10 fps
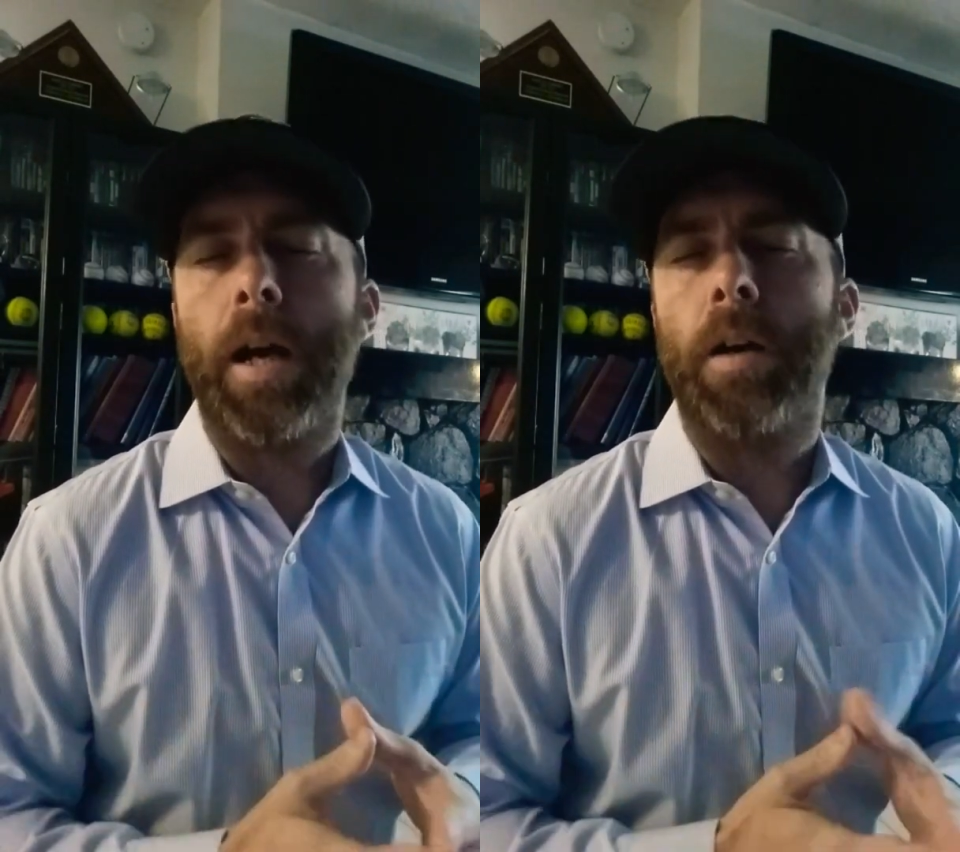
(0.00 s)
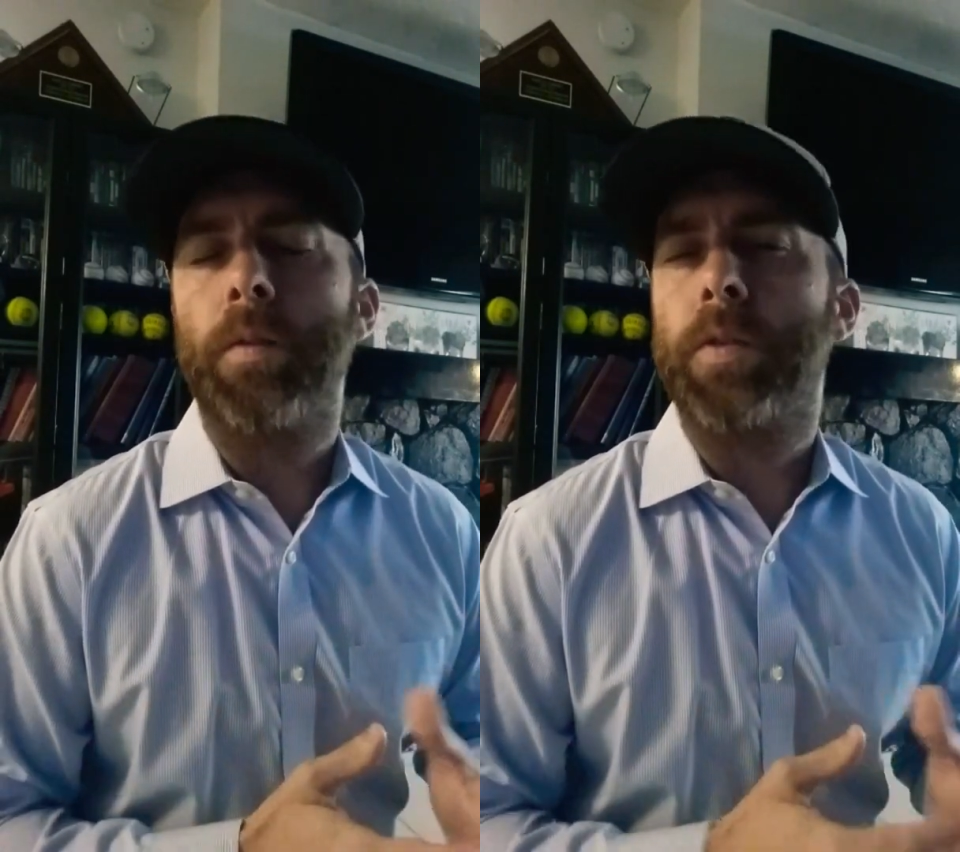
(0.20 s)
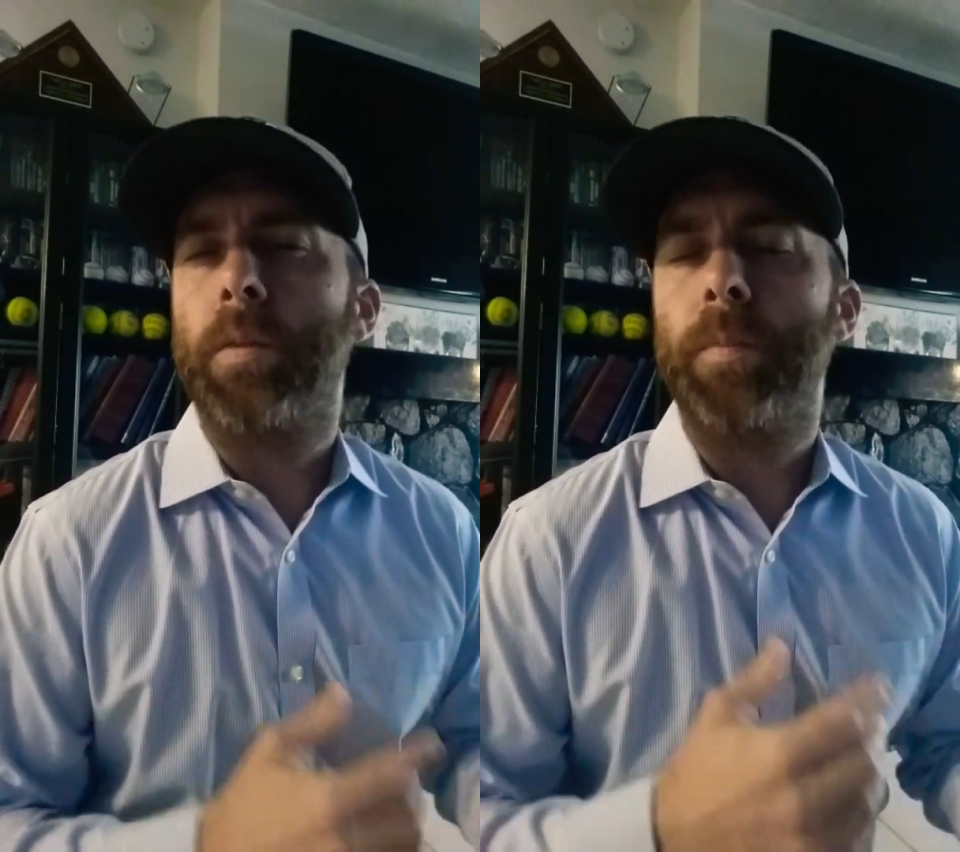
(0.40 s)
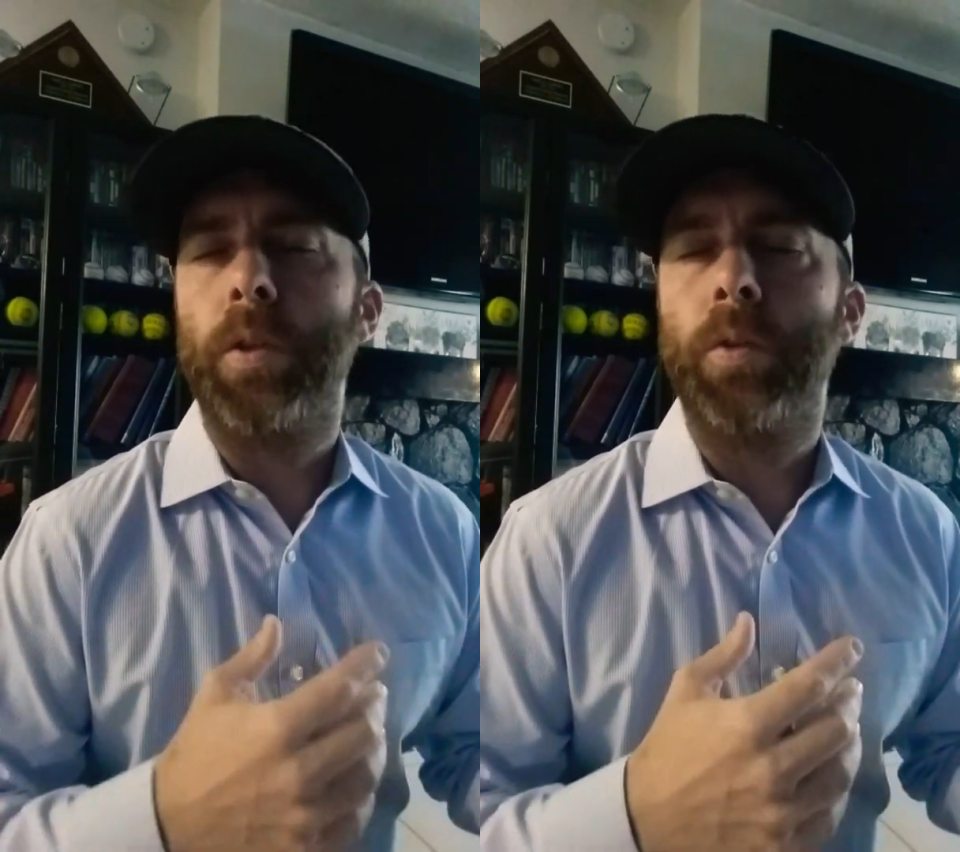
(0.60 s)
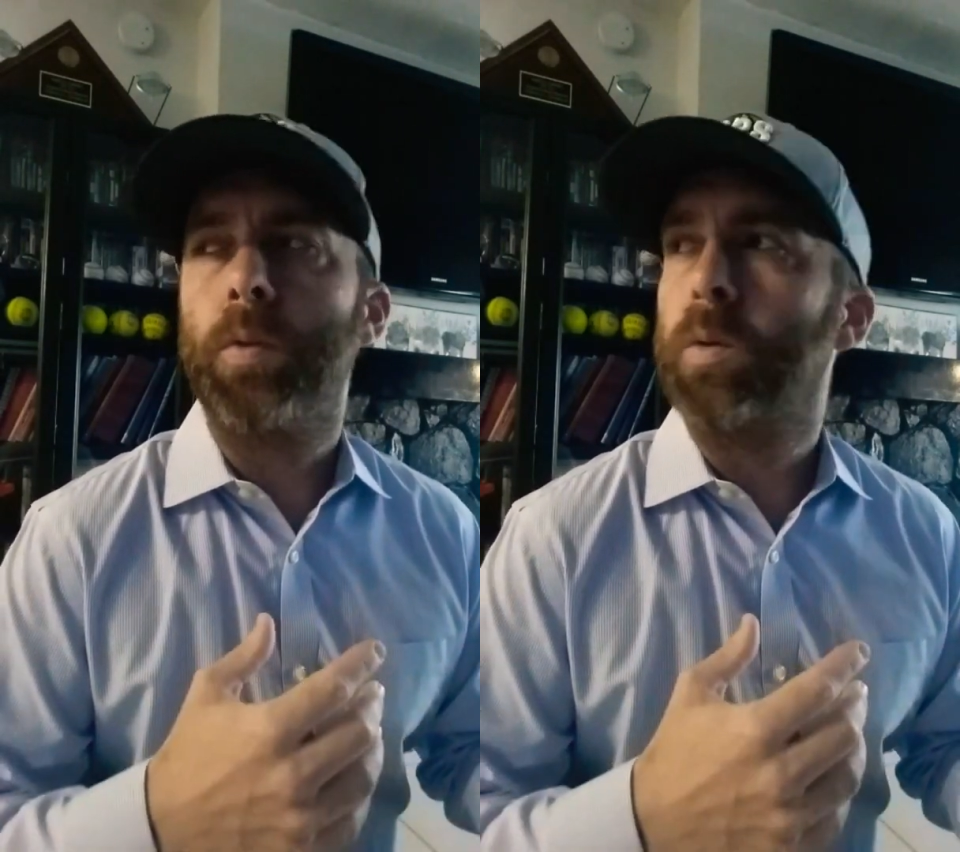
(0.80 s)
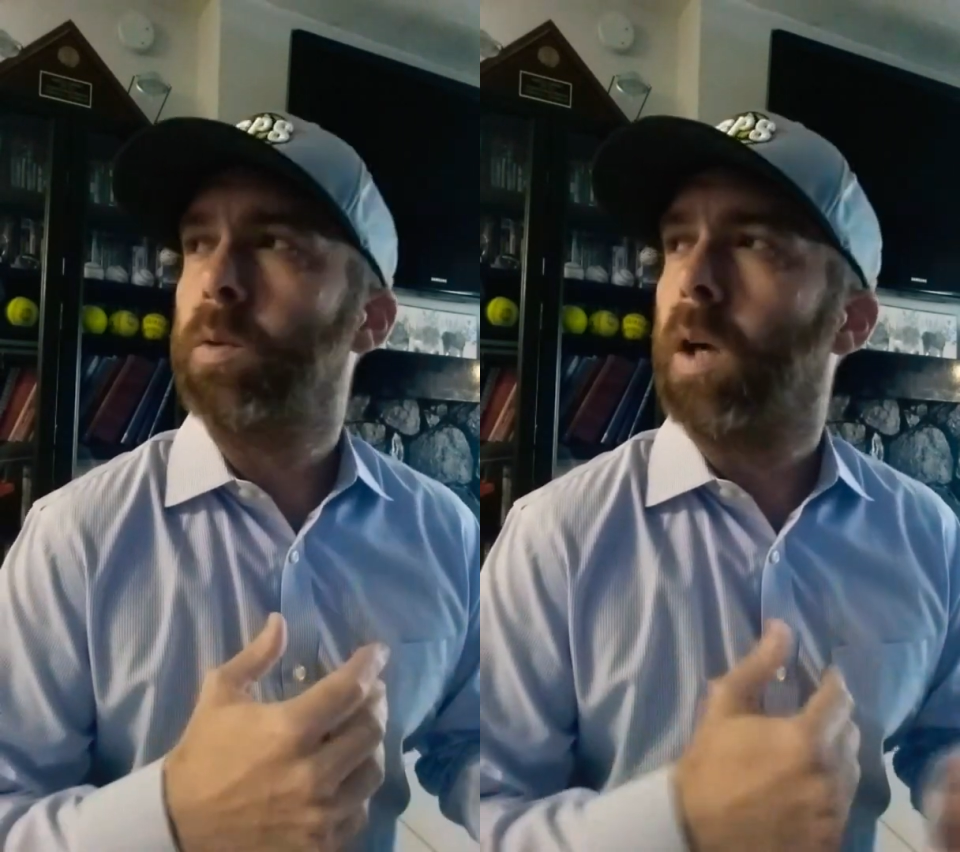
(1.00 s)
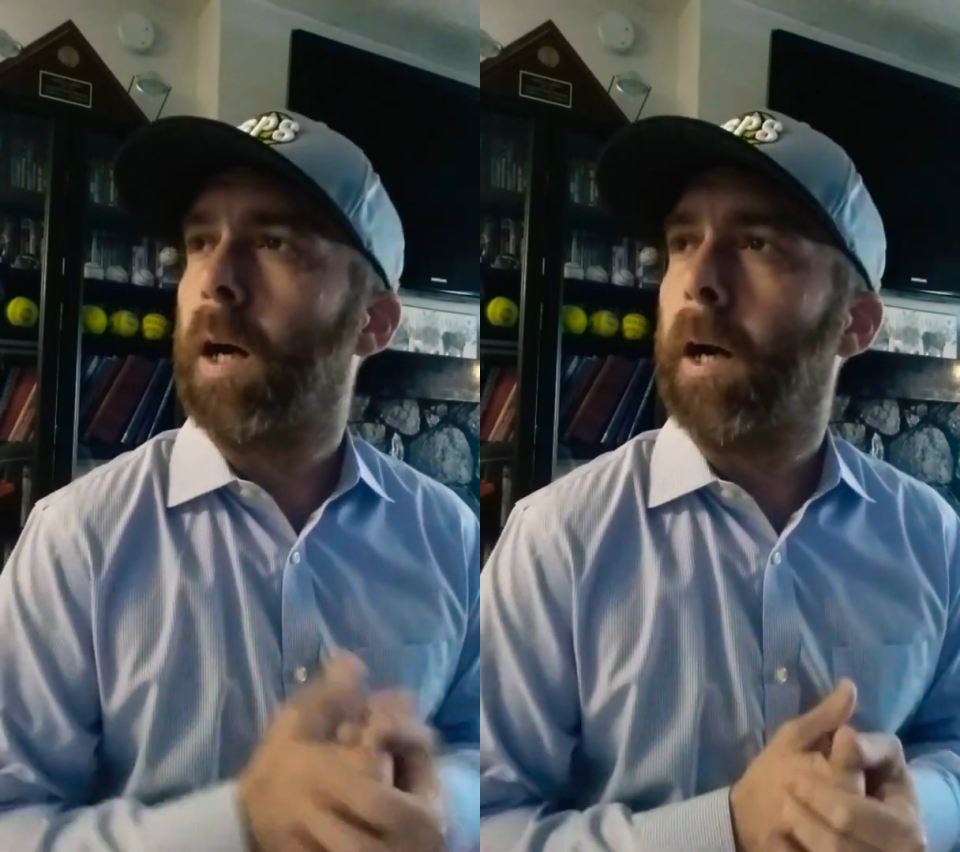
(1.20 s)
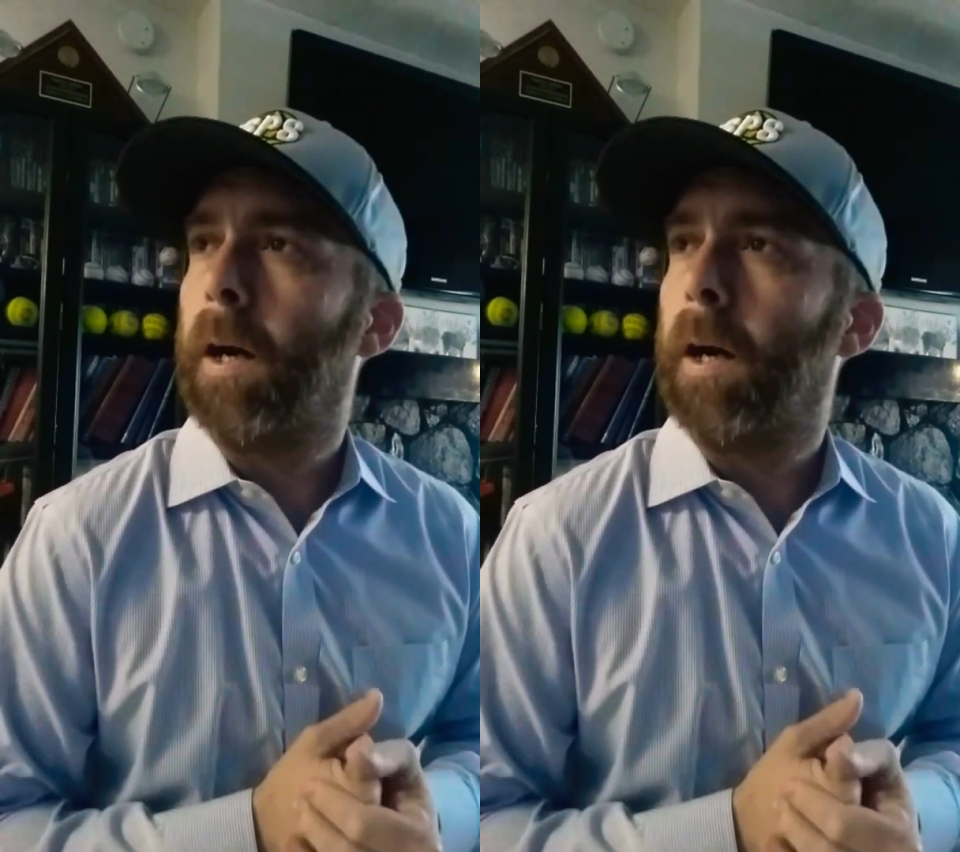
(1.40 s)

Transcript: out, some new